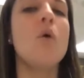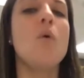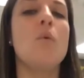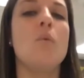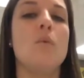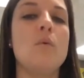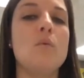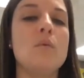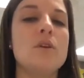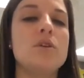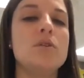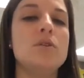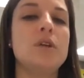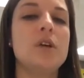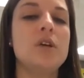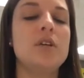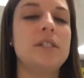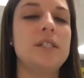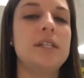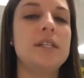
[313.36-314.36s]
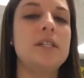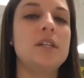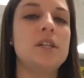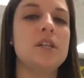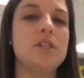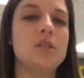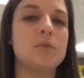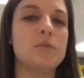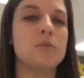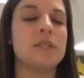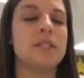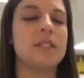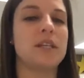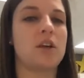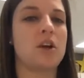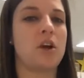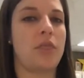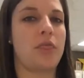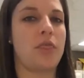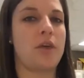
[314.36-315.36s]
when we use our scissors, we stick
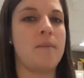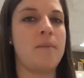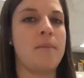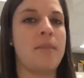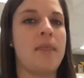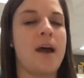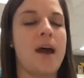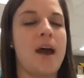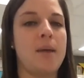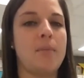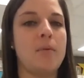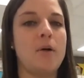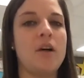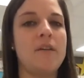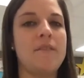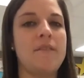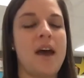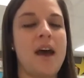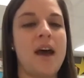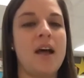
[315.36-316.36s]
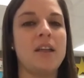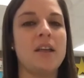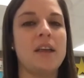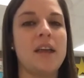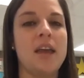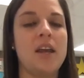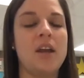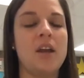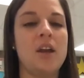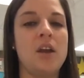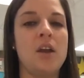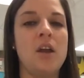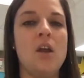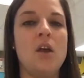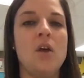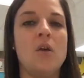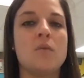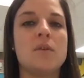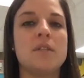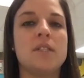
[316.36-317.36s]
our thumb in the eyeball of the alligator,
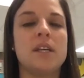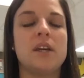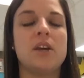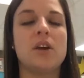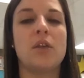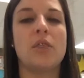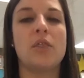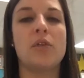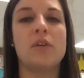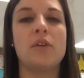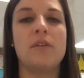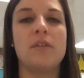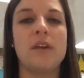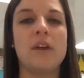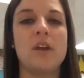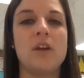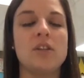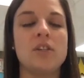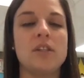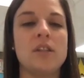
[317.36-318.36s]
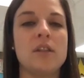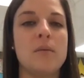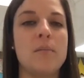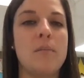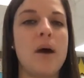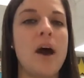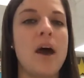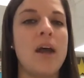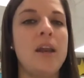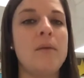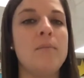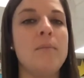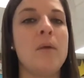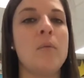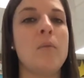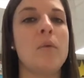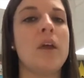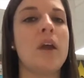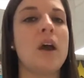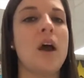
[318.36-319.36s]
we stick our three fingers in the bottom, and
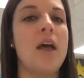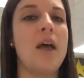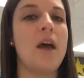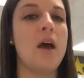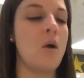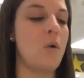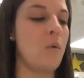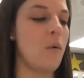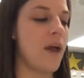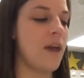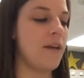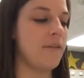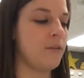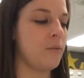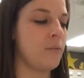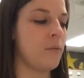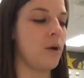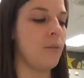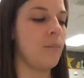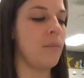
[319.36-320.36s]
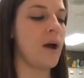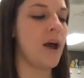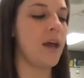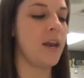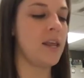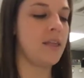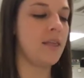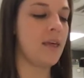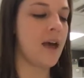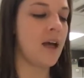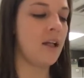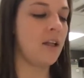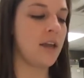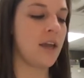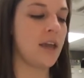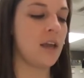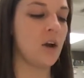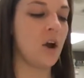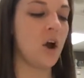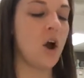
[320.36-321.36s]
we cut away from our body. The
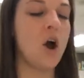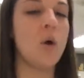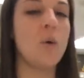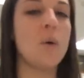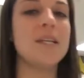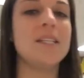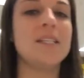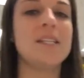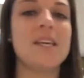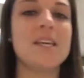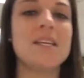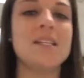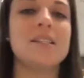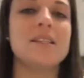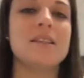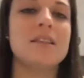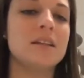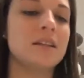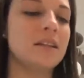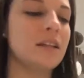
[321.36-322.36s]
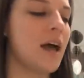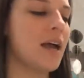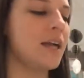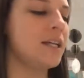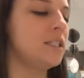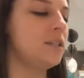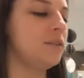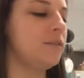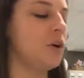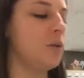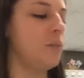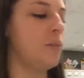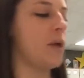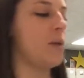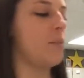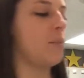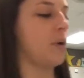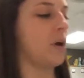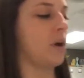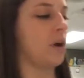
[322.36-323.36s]
alligator always eats the lines of our
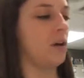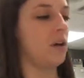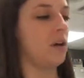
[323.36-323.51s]
paper.